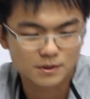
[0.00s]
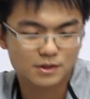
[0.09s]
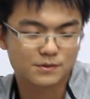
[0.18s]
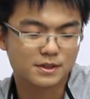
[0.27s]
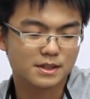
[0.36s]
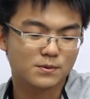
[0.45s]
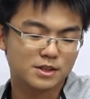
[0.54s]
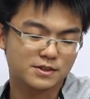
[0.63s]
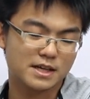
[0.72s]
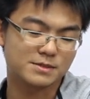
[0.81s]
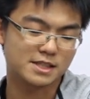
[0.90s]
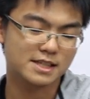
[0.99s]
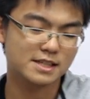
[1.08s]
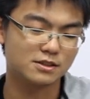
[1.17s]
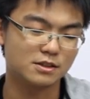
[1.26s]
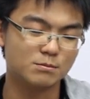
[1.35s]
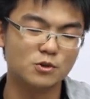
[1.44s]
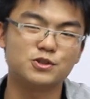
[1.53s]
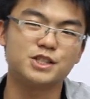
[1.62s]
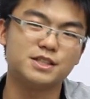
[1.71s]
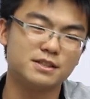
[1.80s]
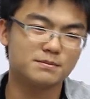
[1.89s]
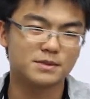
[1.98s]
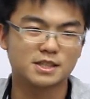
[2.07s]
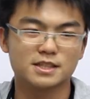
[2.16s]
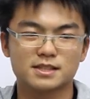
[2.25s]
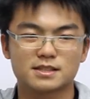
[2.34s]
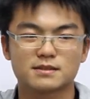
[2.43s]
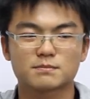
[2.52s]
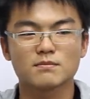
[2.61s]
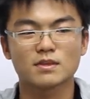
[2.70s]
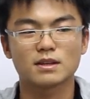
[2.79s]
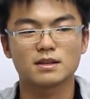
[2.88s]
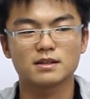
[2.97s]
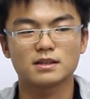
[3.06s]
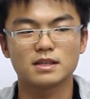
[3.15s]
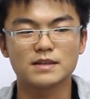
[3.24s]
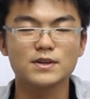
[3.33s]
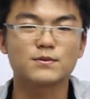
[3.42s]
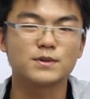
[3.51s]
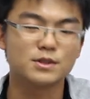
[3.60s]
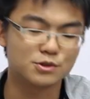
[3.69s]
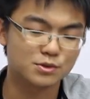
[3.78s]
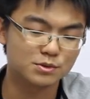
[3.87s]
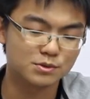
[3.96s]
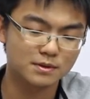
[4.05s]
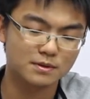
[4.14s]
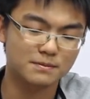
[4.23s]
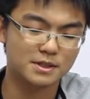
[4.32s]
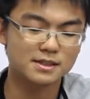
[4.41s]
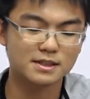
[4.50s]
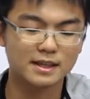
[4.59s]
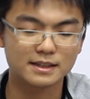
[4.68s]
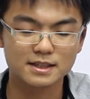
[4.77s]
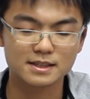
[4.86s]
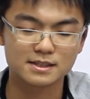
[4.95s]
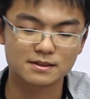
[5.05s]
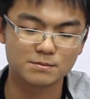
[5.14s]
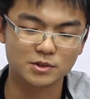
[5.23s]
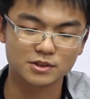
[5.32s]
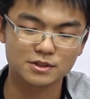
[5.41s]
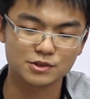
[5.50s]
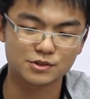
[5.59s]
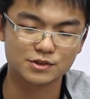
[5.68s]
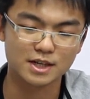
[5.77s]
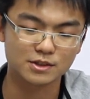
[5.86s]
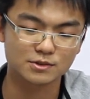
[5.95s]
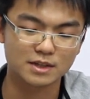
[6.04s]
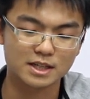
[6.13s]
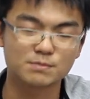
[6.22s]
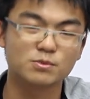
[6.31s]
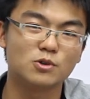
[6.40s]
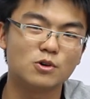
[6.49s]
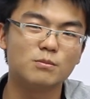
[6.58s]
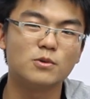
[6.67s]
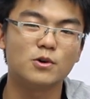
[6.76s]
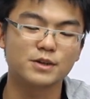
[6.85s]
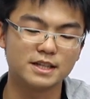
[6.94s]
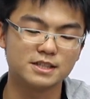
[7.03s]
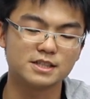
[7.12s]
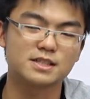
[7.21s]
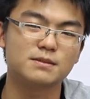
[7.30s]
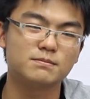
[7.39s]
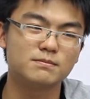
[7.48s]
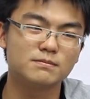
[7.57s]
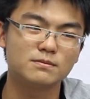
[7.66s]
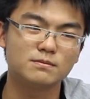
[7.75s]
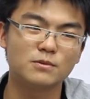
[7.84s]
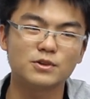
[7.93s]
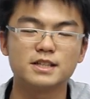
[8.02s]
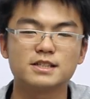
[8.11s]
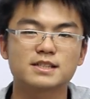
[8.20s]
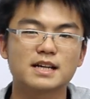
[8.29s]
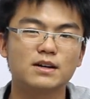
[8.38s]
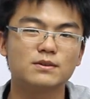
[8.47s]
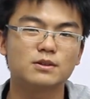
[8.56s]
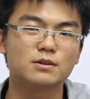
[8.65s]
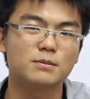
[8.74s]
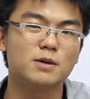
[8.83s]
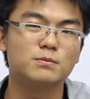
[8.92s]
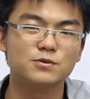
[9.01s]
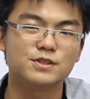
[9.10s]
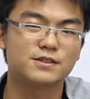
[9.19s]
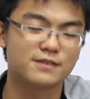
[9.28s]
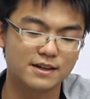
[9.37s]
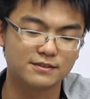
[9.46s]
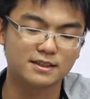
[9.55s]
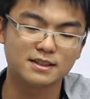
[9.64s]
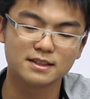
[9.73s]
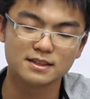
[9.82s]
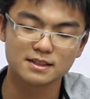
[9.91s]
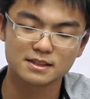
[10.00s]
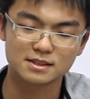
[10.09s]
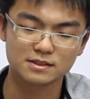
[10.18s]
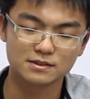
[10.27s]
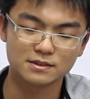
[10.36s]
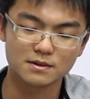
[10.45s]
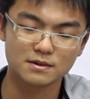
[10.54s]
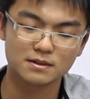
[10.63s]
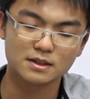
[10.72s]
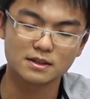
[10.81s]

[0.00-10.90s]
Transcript: We don't really want to emphasize on the motion because even if we do, because I think it's important to try to explore more than just the more than just how a robot moves around. So